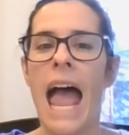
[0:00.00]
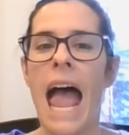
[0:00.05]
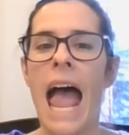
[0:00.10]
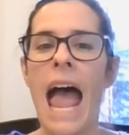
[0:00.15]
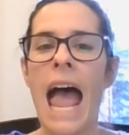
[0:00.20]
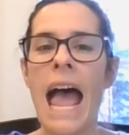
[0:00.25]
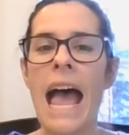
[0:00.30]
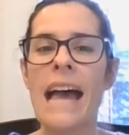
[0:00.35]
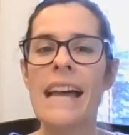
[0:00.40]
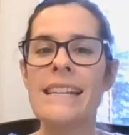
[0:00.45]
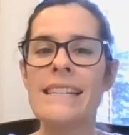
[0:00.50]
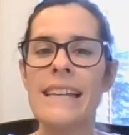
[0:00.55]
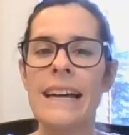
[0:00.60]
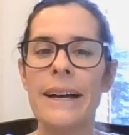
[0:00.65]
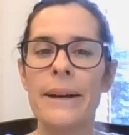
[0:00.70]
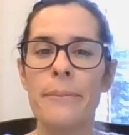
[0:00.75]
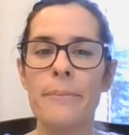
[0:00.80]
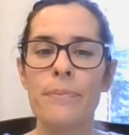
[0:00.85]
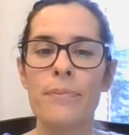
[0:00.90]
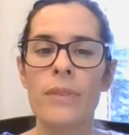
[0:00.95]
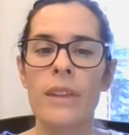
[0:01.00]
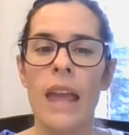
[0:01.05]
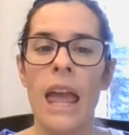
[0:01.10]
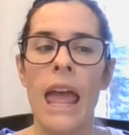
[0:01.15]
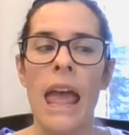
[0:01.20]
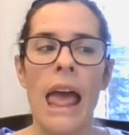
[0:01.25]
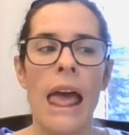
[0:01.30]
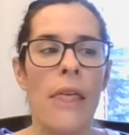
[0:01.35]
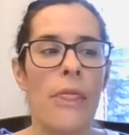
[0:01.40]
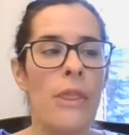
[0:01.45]
And
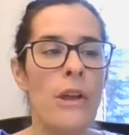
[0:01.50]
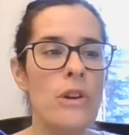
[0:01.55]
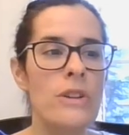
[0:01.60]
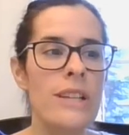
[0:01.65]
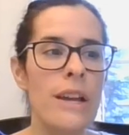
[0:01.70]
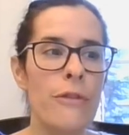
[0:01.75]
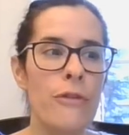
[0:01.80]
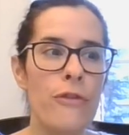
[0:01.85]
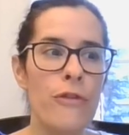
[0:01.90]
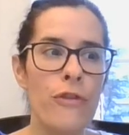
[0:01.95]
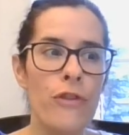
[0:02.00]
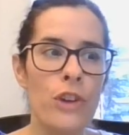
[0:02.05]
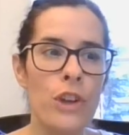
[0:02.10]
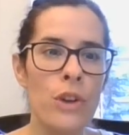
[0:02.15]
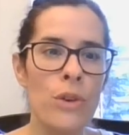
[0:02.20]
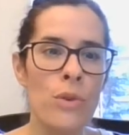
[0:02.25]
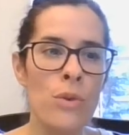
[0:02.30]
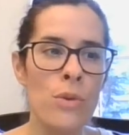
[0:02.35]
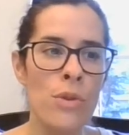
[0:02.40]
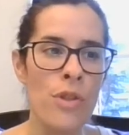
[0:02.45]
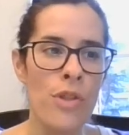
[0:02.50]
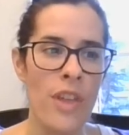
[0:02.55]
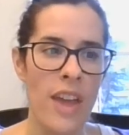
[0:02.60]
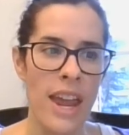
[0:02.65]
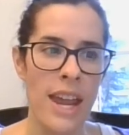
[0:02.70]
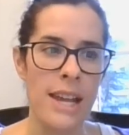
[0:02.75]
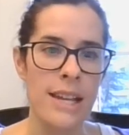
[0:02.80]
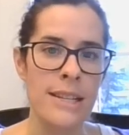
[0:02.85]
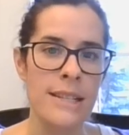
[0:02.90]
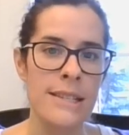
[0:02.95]
there's a few
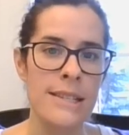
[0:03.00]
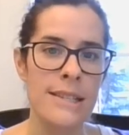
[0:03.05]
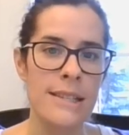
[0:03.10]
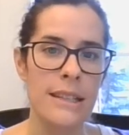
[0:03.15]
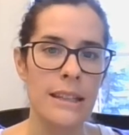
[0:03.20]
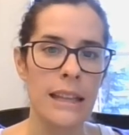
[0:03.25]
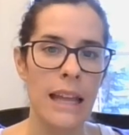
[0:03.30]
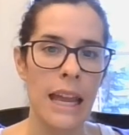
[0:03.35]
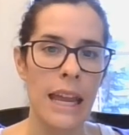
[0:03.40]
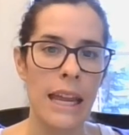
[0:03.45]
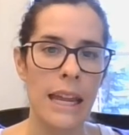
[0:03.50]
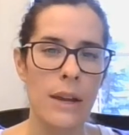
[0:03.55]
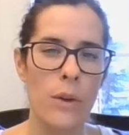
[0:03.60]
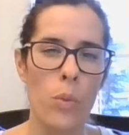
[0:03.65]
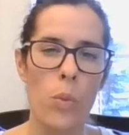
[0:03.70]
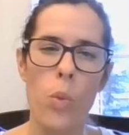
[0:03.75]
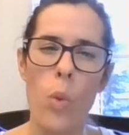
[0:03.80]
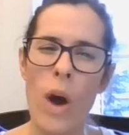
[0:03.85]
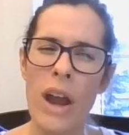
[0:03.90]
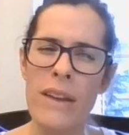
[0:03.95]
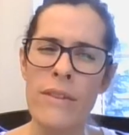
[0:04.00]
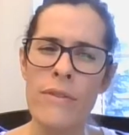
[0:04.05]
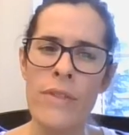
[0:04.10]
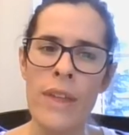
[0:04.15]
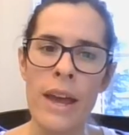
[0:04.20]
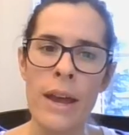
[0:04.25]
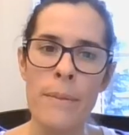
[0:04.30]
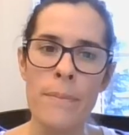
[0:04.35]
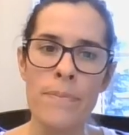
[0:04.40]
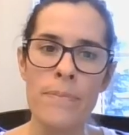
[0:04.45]
things, like one of
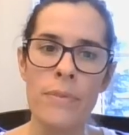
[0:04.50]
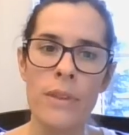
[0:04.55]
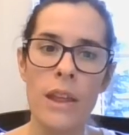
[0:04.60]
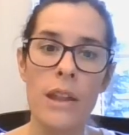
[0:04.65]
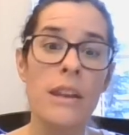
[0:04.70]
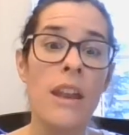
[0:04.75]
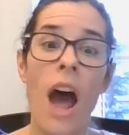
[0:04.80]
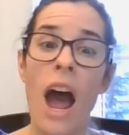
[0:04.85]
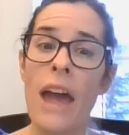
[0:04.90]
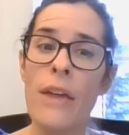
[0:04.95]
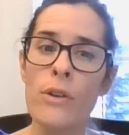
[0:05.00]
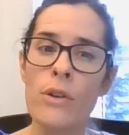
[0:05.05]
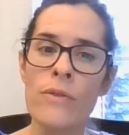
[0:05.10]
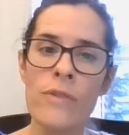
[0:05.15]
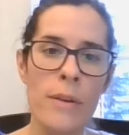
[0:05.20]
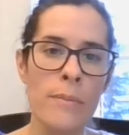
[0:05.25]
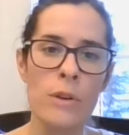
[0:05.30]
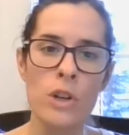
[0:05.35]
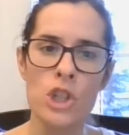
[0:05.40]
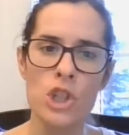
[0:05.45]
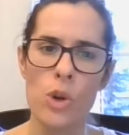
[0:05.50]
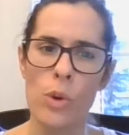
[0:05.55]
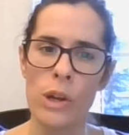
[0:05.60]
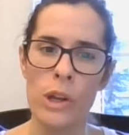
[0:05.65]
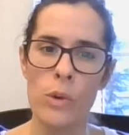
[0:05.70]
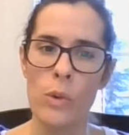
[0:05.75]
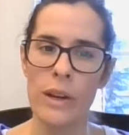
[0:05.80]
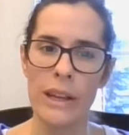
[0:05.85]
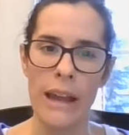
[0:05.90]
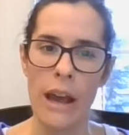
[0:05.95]
them, neither of them are showing
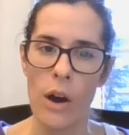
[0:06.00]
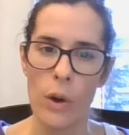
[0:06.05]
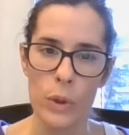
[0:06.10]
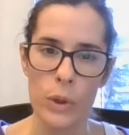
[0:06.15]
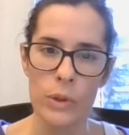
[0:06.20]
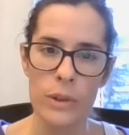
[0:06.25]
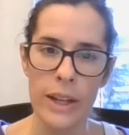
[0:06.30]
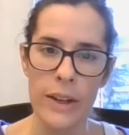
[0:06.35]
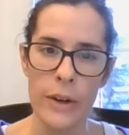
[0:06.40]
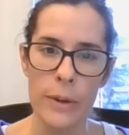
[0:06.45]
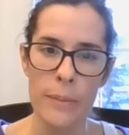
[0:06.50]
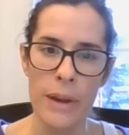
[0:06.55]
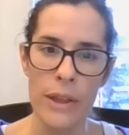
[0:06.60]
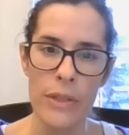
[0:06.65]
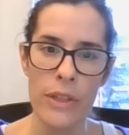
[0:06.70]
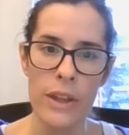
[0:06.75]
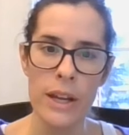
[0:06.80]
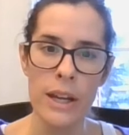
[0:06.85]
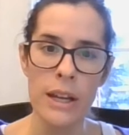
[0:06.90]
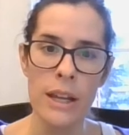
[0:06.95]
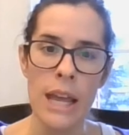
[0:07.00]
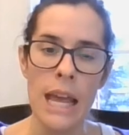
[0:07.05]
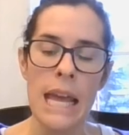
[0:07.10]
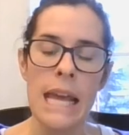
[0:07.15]
you a calculator method.